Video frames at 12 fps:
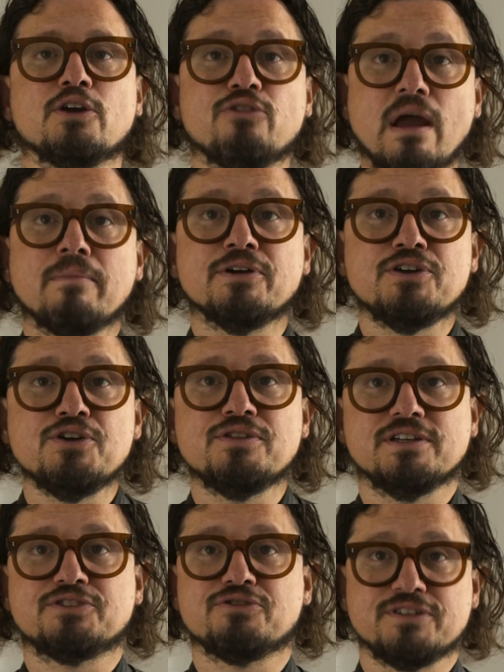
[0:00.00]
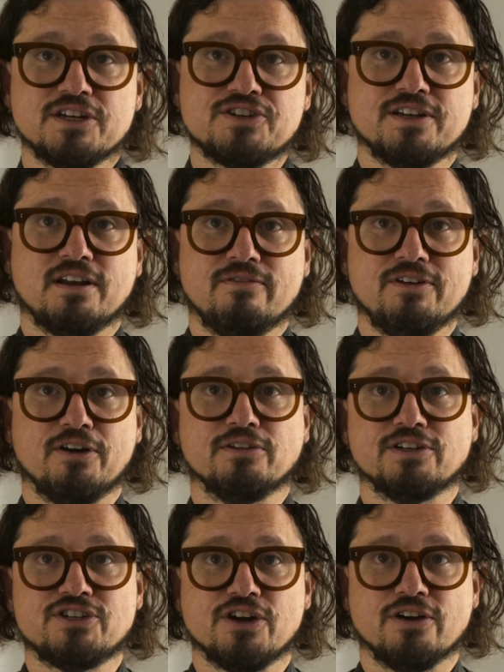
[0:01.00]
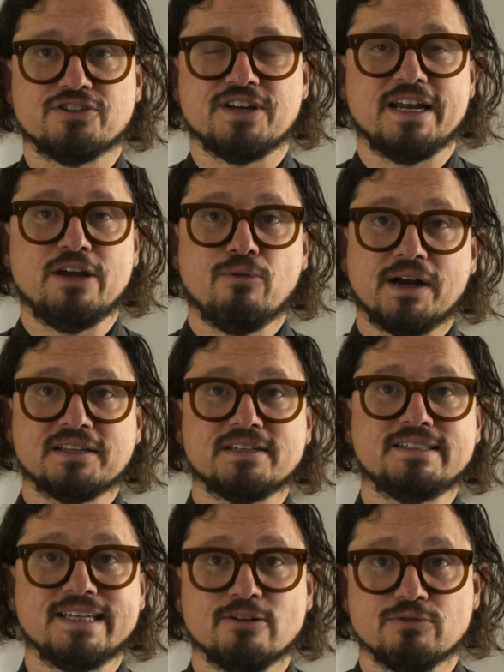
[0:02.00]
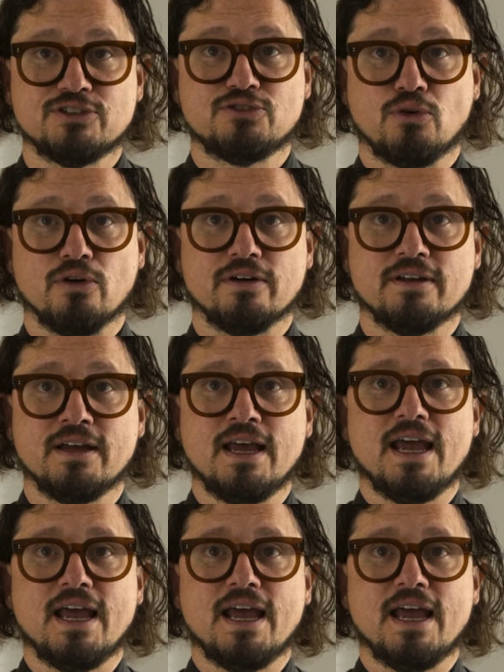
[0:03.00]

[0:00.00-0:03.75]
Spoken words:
Cranmer knew this tradition of the early church, and he wanted to see it restored.